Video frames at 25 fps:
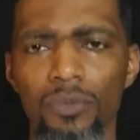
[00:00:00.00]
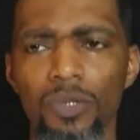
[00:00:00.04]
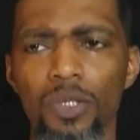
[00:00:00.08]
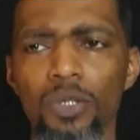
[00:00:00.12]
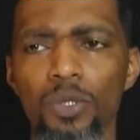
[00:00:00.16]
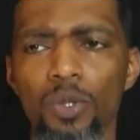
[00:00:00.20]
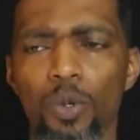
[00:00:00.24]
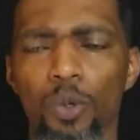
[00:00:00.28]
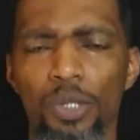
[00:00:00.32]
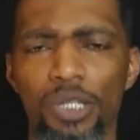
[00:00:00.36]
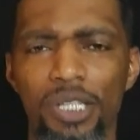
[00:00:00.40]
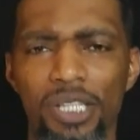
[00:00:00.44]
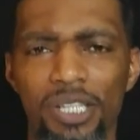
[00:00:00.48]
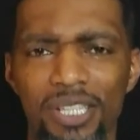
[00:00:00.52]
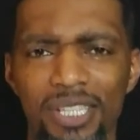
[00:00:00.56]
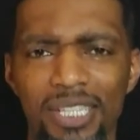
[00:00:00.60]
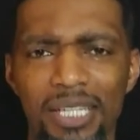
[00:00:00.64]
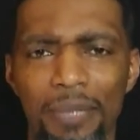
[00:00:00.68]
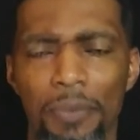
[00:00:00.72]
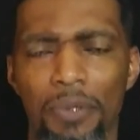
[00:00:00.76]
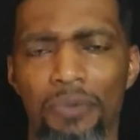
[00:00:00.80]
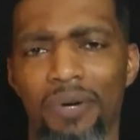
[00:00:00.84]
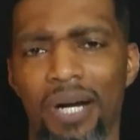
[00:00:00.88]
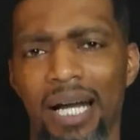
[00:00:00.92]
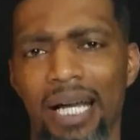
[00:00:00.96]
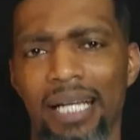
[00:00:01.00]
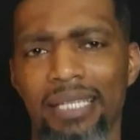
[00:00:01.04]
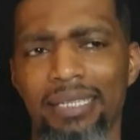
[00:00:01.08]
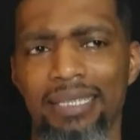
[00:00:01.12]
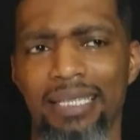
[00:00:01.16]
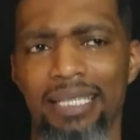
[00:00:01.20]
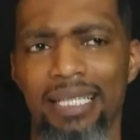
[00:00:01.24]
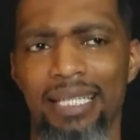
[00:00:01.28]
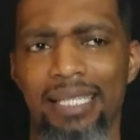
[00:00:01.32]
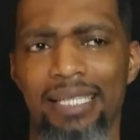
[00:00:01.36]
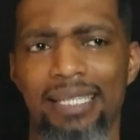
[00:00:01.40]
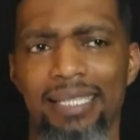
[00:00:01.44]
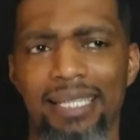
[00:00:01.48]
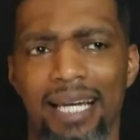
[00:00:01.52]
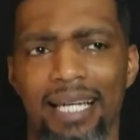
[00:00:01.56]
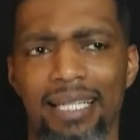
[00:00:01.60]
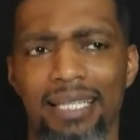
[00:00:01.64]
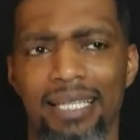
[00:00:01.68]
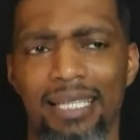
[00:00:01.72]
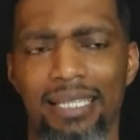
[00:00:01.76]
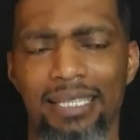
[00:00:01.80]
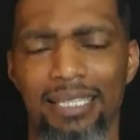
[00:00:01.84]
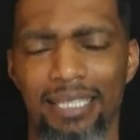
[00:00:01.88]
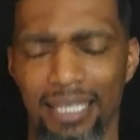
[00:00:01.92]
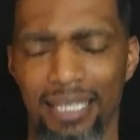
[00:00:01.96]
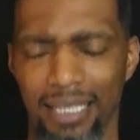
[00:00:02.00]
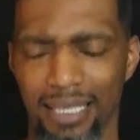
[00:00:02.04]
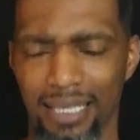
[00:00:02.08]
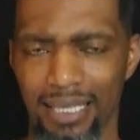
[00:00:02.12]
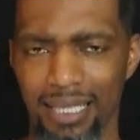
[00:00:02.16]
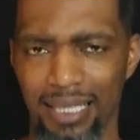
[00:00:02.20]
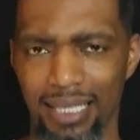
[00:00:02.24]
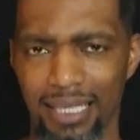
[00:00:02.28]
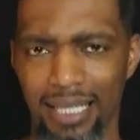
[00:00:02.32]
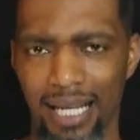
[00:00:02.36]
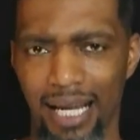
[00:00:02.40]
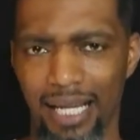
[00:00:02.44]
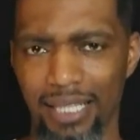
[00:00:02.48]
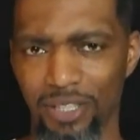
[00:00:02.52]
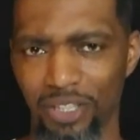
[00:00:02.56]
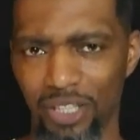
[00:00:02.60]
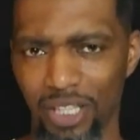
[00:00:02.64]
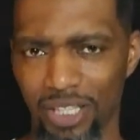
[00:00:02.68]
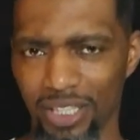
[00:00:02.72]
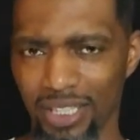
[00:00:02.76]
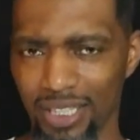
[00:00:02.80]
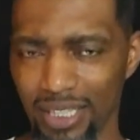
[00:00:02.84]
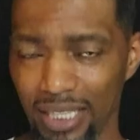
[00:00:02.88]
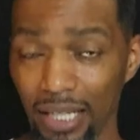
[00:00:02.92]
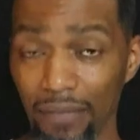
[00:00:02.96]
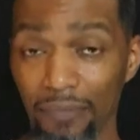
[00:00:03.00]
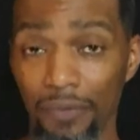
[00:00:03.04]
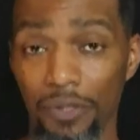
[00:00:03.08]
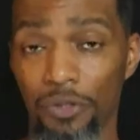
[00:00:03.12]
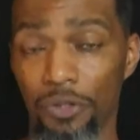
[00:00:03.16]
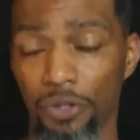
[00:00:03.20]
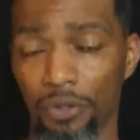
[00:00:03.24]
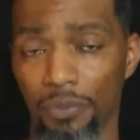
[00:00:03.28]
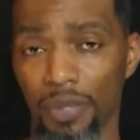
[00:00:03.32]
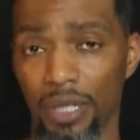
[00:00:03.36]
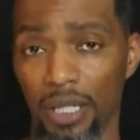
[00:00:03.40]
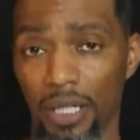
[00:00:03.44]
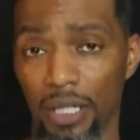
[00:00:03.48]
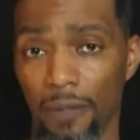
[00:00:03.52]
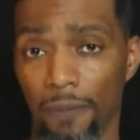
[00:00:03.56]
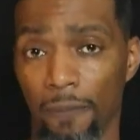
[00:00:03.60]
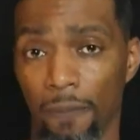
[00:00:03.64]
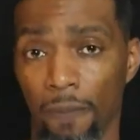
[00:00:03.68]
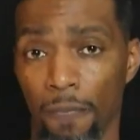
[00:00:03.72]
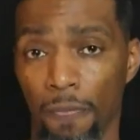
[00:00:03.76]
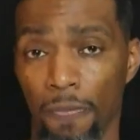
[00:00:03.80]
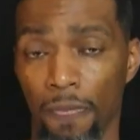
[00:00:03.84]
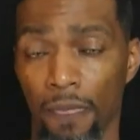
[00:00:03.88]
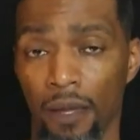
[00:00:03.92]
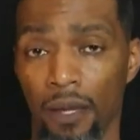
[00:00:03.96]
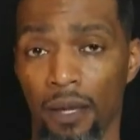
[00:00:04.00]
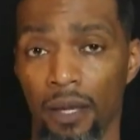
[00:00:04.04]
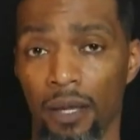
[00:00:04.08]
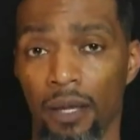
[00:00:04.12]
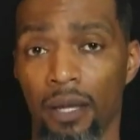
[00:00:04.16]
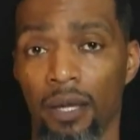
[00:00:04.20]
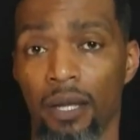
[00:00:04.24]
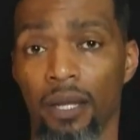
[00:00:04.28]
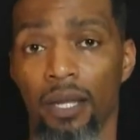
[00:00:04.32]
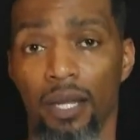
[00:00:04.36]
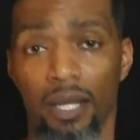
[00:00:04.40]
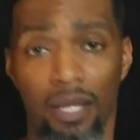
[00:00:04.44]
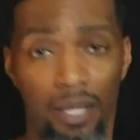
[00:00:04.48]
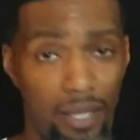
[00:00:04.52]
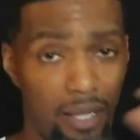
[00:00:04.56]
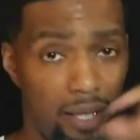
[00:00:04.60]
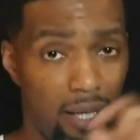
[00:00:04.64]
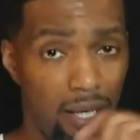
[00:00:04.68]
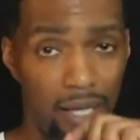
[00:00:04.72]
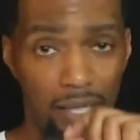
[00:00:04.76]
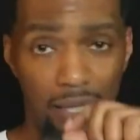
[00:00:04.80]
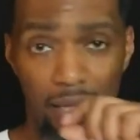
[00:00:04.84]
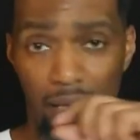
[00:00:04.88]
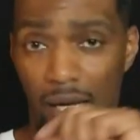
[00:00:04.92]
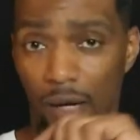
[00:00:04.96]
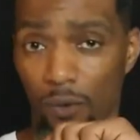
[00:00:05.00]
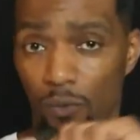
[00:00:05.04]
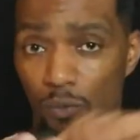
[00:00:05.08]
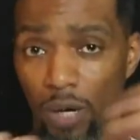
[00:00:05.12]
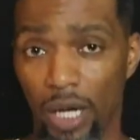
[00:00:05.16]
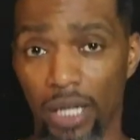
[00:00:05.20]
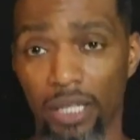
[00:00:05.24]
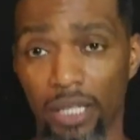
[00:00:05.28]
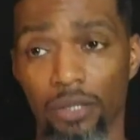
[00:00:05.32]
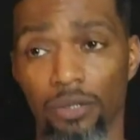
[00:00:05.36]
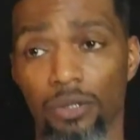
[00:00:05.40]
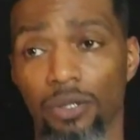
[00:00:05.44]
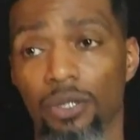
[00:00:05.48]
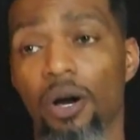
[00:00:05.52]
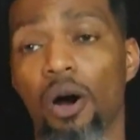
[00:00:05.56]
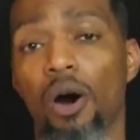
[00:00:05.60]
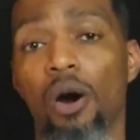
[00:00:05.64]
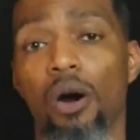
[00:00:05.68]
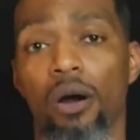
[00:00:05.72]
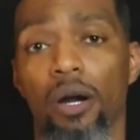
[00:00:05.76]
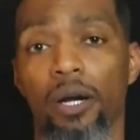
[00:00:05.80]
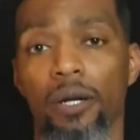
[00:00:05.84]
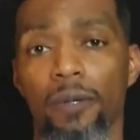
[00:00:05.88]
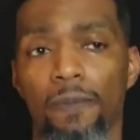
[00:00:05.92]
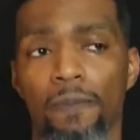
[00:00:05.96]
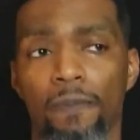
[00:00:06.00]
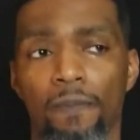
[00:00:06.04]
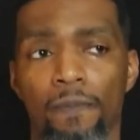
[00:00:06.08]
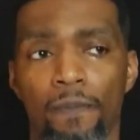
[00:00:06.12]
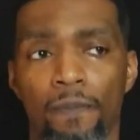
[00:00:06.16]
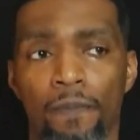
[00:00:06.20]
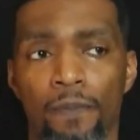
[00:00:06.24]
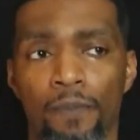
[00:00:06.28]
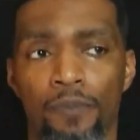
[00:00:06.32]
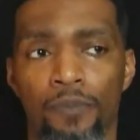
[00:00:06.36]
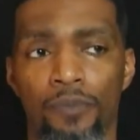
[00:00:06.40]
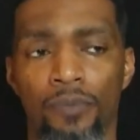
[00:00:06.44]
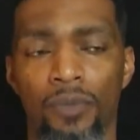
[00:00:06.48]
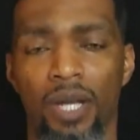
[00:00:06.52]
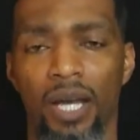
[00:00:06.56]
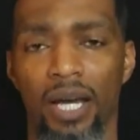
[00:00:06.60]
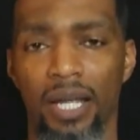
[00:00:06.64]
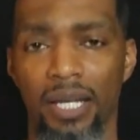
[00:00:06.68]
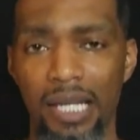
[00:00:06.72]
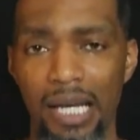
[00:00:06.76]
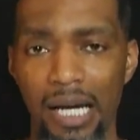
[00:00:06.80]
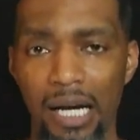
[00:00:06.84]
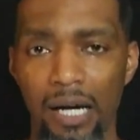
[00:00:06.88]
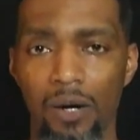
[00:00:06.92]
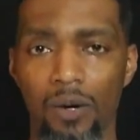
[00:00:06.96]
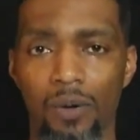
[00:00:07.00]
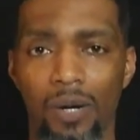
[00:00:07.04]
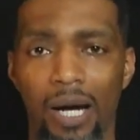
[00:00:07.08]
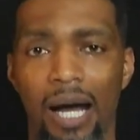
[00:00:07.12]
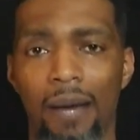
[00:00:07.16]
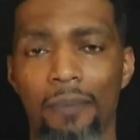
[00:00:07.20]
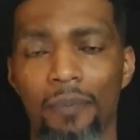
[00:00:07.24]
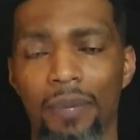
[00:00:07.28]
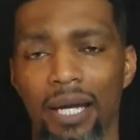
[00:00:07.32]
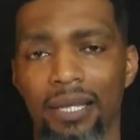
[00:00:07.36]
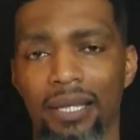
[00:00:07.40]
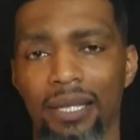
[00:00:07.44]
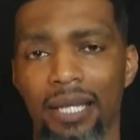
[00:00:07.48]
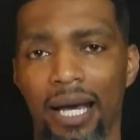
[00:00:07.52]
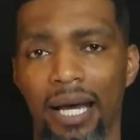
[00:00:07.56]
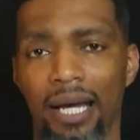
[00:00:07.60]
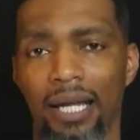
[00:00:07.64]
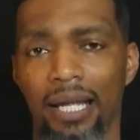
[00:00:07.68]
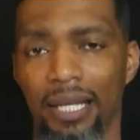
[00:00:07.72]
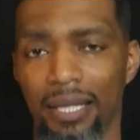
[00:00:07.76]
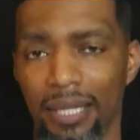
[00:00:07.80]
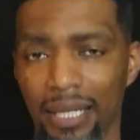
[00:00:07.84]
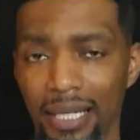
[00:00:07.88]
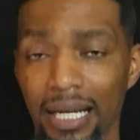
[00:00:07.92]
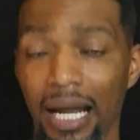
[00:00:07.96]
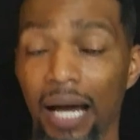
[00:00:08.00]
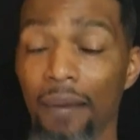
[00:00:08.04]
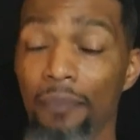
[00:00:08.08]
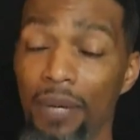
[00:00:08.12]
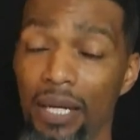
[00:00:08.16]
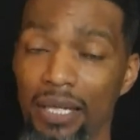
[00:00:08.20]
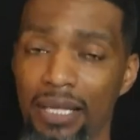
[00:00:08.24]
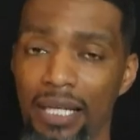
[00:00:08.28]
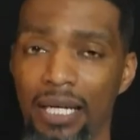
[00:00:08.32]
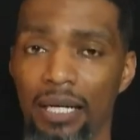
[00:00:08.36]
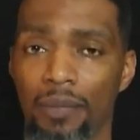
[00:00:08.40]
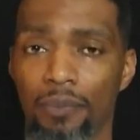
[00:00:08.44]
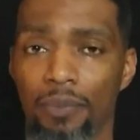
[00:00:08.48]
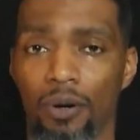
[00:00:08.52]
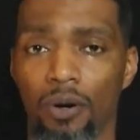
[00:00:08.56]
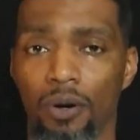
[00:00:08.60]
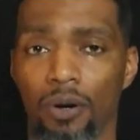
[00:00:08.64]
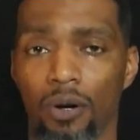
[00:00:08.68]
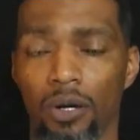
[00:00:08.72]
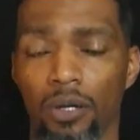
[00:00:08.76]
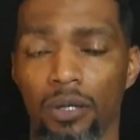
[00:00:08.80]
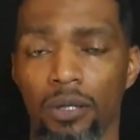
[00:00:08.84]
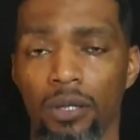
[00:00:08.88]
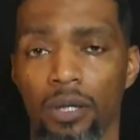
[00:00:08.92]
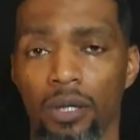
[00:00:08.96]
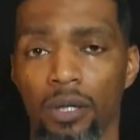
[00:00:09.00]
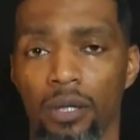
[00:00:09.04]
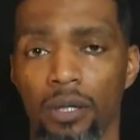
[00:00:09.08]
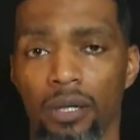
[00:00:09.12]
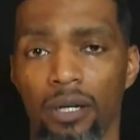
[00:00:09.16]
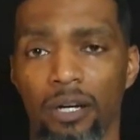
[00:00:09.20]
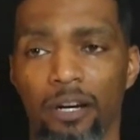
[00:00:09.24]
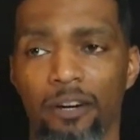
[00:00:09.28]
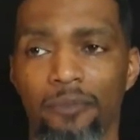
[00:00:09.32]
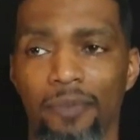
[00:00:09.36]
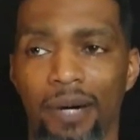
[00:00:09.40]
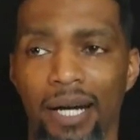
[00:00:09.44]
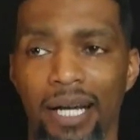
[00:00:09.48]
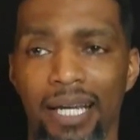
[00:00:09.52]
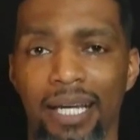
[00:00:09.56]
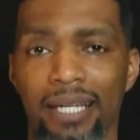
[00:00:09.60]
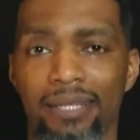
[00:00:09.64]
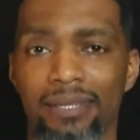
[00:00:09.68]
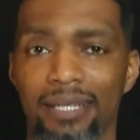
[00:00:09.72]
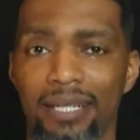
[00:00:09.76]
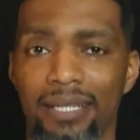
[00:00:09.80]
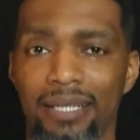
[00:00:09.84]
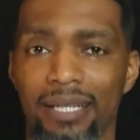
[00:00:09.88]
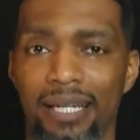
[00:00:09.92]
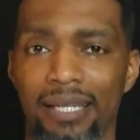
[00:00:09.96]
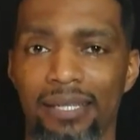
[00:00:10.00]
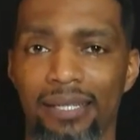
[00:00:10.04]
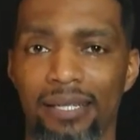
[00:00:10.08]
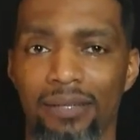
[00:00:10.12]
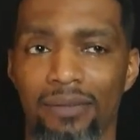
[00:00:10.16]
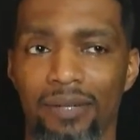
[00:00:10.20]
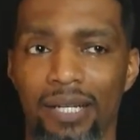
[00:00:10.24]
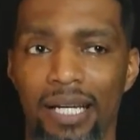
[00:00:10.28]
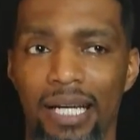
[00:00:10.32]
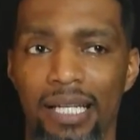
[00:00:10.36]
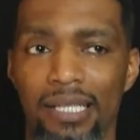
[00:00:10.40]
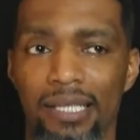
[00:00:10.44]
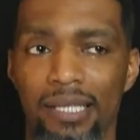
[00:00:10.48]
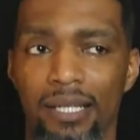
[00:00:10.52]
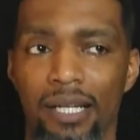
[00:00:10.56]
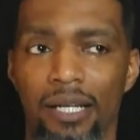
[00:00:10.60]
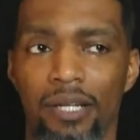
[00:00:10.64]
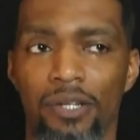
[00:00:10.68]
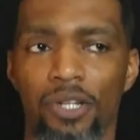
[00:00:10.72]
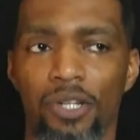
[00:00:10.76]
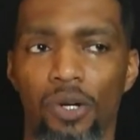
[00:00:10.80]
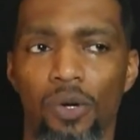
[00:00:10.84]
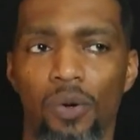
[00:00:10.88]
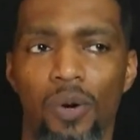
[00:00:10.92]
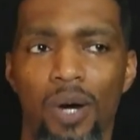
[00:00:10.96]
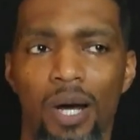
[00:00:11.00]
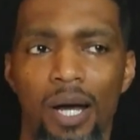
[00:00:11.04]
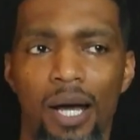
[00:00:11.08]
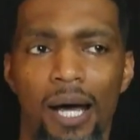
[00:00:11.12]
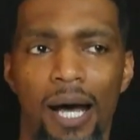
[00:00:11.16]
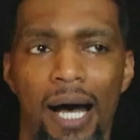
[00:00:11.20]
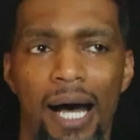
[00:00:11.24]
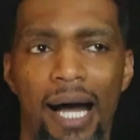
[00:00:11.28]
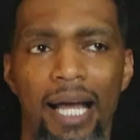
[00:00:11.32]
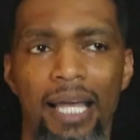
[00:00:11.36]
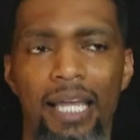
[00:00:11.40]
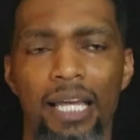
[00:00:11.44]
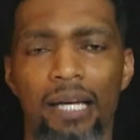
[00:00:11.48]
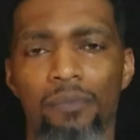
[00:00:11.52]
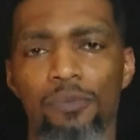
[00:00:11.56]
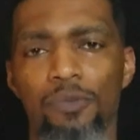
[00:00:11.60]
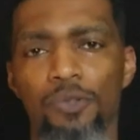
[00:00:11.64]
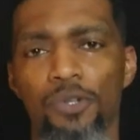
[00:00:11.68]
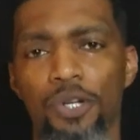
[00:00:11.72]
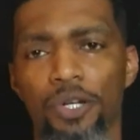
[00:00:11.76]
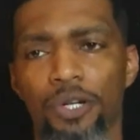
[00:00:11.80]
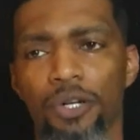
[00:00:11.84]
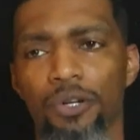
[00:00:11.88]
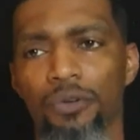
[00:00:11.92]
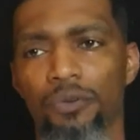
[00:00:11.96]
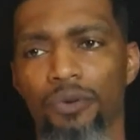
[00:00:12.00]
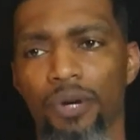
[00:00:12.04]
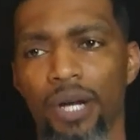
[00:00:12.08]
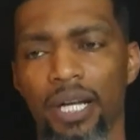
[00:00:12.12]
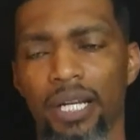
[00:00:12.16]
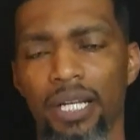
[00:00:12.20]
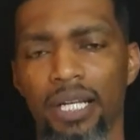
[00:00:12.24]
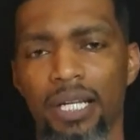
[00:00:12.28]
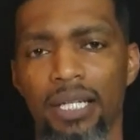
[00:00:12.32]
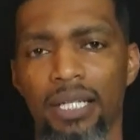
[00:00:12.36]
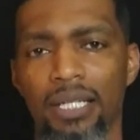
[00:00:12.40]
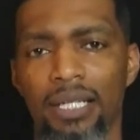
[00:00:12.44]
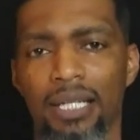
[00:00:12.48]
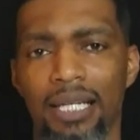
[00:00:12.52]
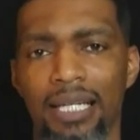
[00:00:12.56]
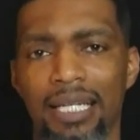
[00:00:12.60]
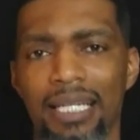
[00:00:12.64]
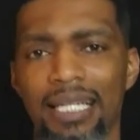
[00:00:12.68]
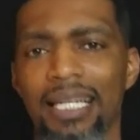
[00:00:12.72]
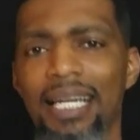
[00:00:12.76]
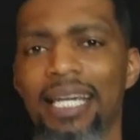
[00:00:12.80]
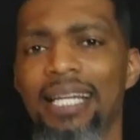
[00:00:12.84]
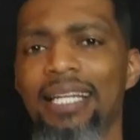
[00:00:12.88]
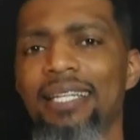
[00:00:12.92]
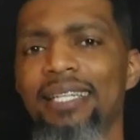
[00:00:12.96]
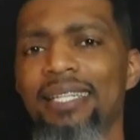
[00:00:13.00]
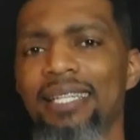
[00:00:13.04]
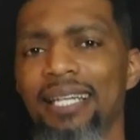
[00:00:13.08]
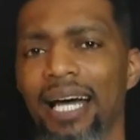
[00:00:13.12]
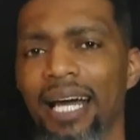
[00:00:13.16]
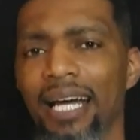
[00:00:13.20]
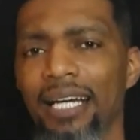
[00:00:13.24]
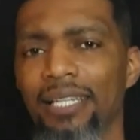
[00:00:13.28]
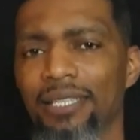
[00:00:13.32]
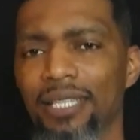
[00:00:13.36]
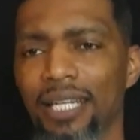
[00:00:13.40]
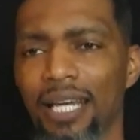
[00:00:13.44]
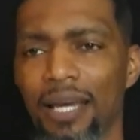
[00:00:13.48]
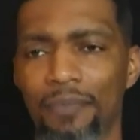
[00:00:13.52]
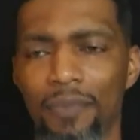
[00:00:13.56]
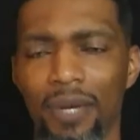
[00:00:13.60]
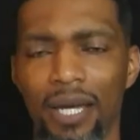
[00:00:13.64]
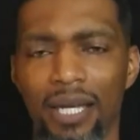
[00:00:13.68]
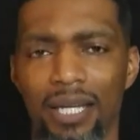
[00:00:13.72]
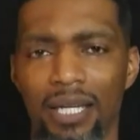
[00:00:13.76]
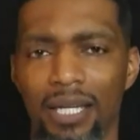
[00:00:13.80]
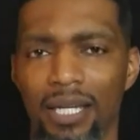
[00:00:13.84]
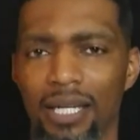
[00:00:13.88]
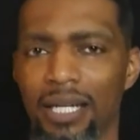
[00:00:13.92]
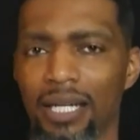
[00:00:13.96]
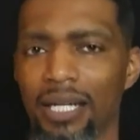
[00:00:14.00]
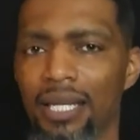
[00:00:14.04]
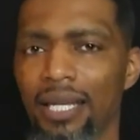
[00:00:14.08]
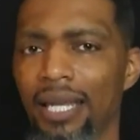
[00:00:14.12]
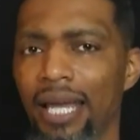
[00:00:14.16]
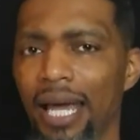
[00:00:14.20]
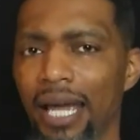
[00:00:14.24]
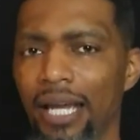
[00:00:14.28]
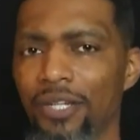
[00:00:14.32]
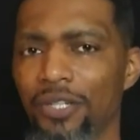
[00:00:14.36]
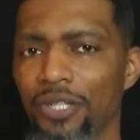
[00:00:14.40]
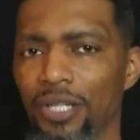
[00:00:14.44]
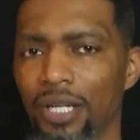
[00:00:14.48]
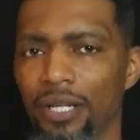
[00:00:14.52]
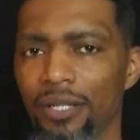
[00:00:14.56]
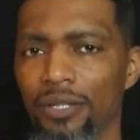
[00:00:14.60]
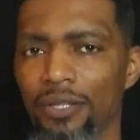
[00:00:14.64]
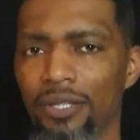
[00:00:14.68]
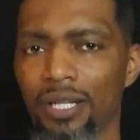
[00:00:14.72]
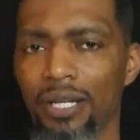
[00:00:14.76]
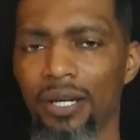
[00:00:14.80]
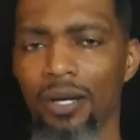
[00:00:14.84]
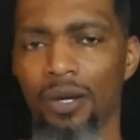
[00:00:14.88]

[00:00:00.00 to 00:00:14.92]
or to summarize the insight that it has just given to me, and I write it on the card. And now I make that, and then I make that a part of my Anti-Net Zettelkasten. So I am generating insights and making connections